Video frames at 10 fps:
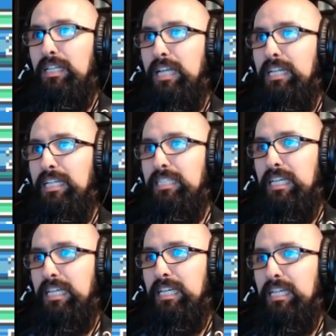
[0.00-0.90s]
Lightning
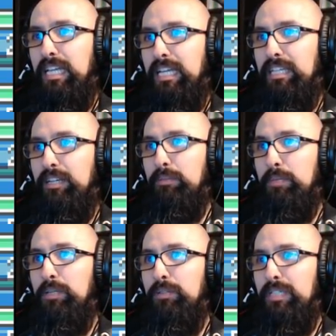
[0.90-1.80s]
is like like they're
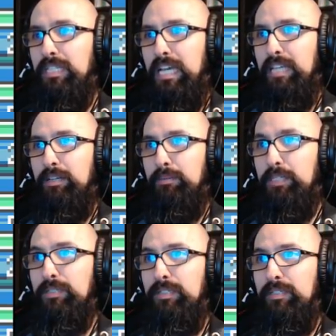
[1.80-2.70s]
immune. Yeah, they're
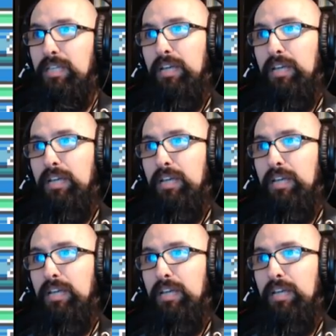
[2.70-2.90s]
immune.